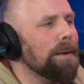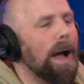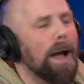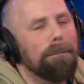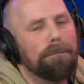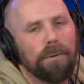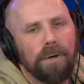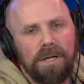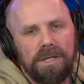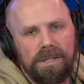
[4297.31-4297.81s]
I
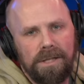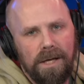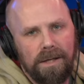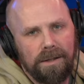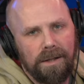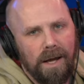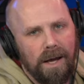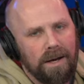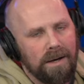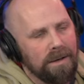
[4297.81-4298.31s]

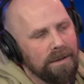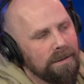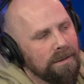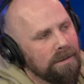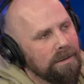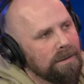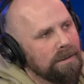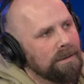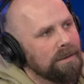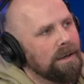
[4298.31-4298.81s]
appreciate that.
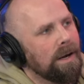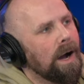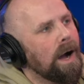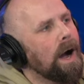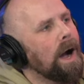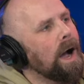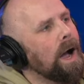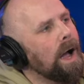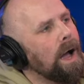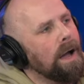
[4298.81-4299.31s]

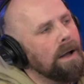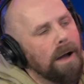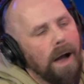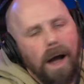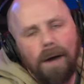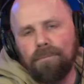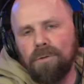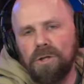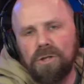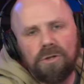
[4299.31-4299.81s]

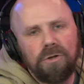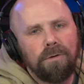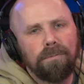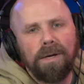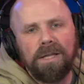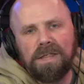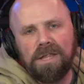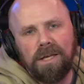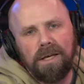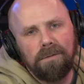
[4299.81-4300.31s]
I'm just doing
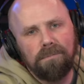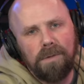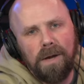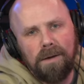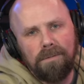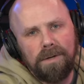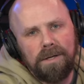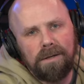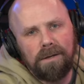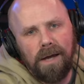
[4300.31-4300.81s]
my thing,
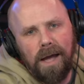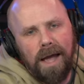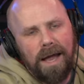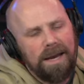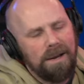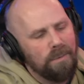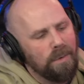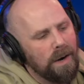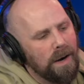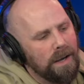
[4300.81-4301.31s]
baby.
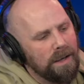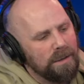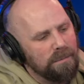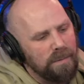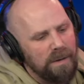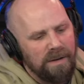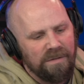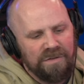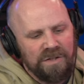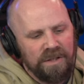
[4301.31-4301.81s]
Anywhere I can
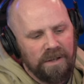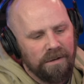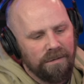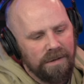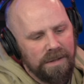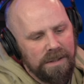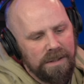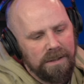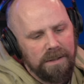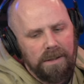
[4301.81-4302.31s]
be of
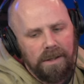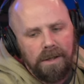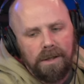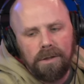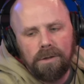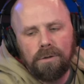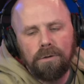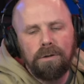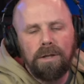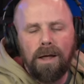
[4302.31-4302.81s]
service,
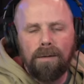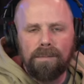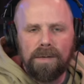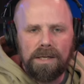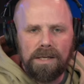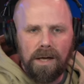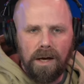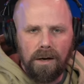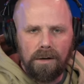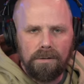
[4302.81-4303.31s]
you let
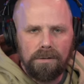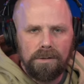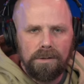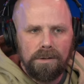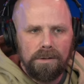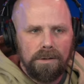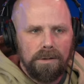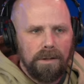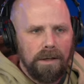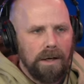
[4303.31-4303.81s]
me know.
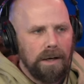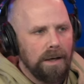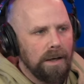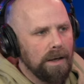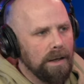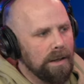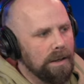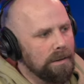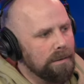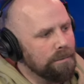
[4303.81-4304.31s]

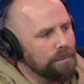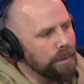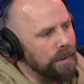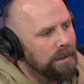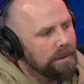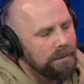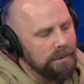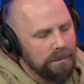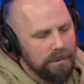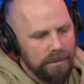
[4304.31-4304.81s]

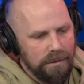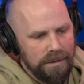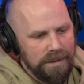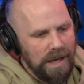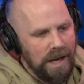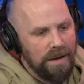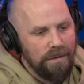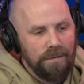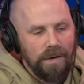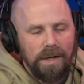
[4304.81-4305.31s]
But
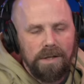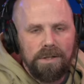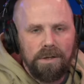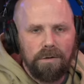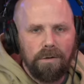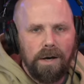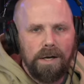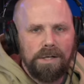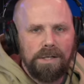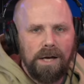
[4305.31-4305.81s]
Dave does a
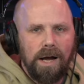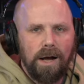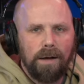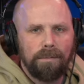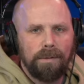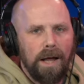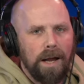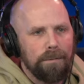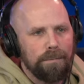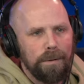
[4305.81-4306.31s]
great
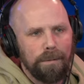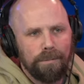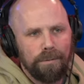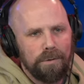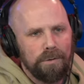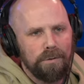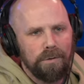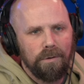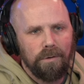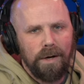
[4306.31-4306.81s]
job. A lot of people
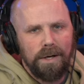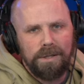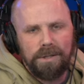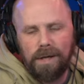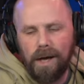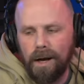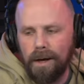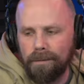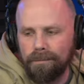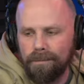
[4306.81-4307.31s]
do a great
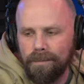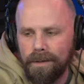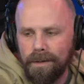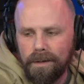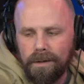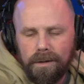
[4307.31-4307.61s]
job.